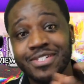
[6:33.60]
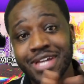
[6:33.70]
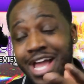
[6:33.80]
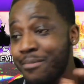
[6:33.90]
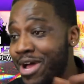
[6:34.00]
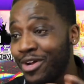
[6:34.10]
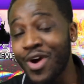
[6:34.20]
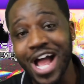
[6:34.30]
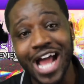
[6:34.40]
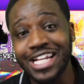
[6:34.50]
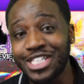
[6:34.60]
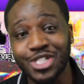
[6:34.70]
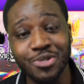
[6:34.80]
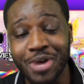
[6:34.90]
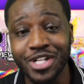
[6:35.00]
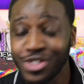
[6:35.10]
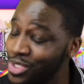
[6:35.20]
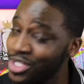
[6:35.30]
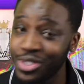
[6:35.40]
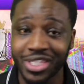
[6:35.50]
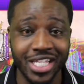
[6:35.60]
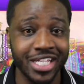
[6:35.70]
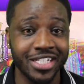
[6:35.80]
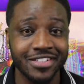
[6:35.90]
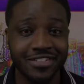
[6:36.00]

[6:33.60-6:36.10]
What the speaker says: yeah, man, gotta hand it to you, man. You're doing your thing.